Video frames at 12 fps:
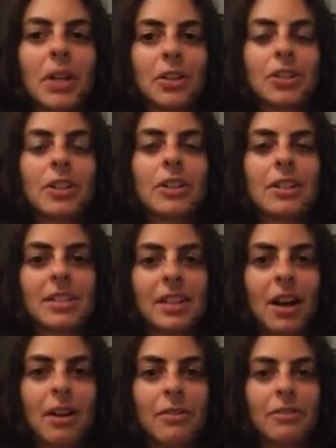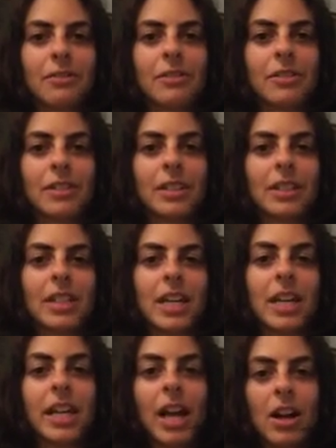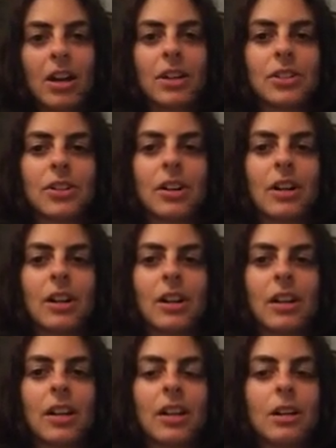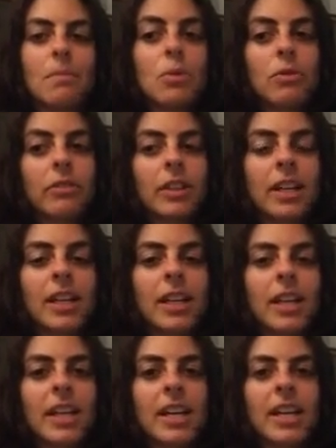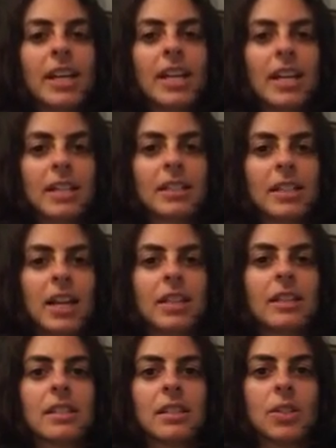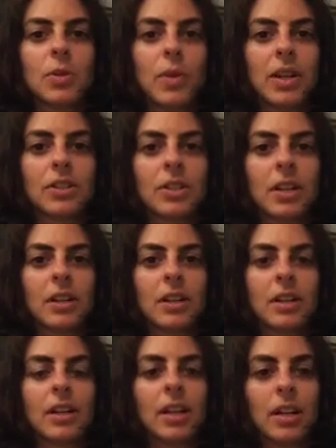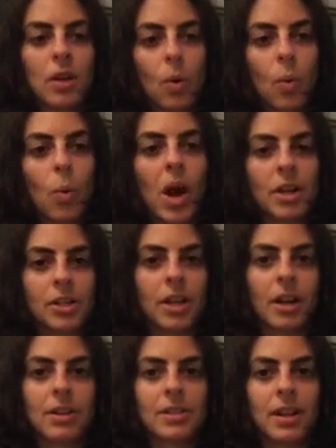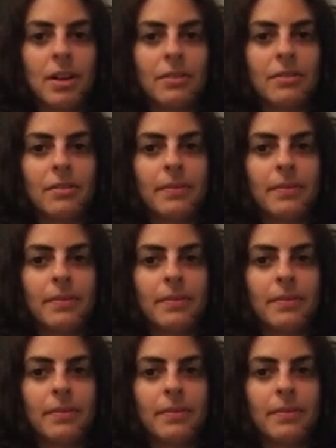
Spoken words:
picture yourself like a character in a movie inside the situation, and you're watching yourself.